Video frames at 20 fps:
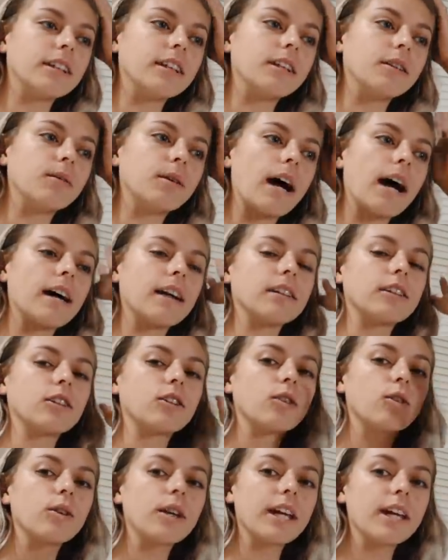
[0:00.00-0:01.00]
they had a
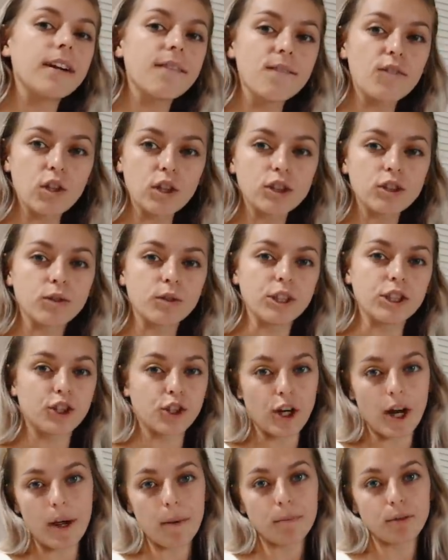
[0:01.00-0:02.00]
little anniversary
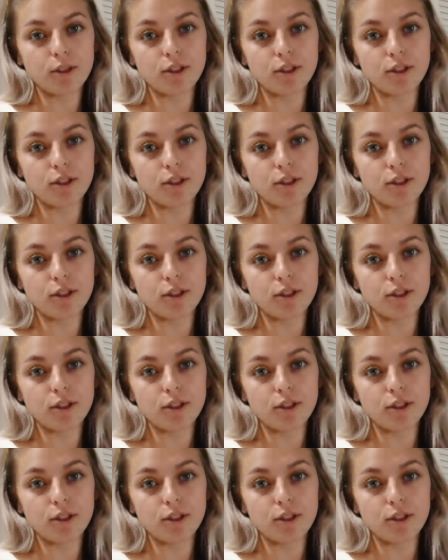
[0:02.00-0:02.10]
trip.